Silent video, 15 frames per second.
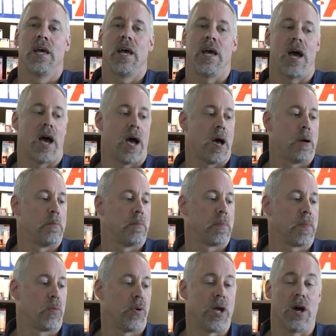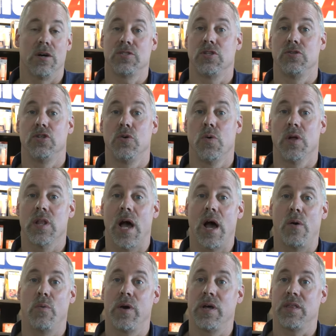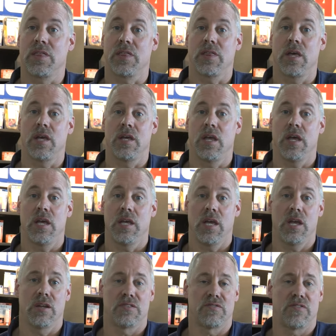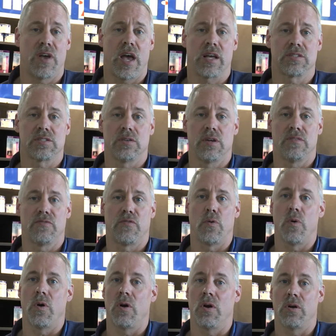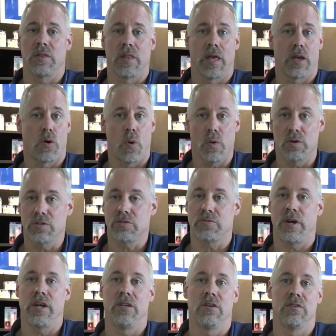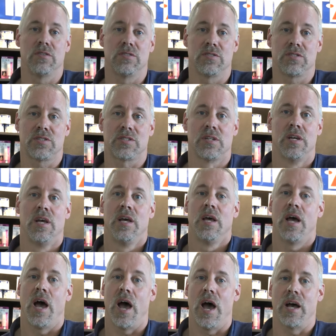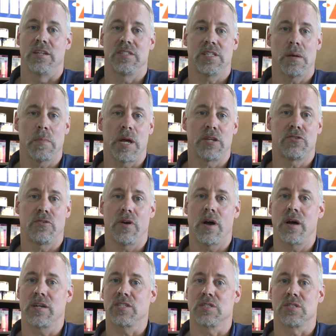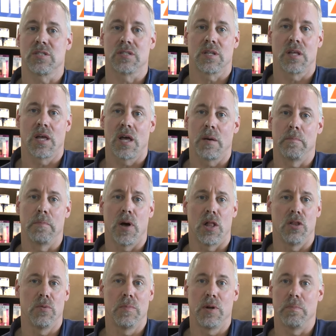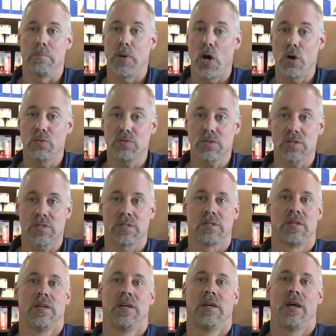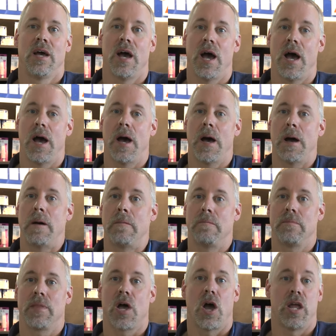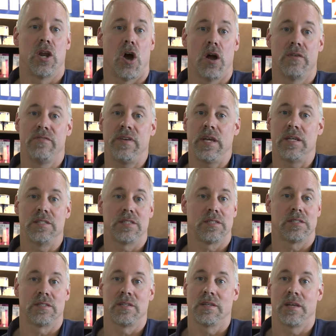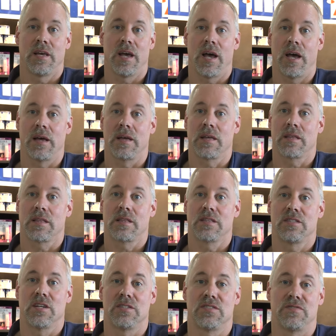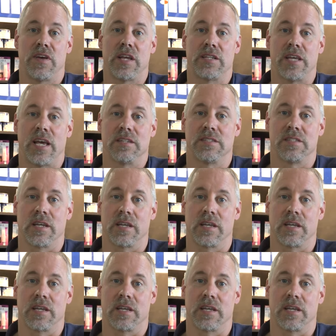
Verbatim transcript: Um, we also do a lot with, uh, and it's excellent for like horse trailers, uh, semi trucks, aluminum boats, um, and RVs. Uh, does fantastic.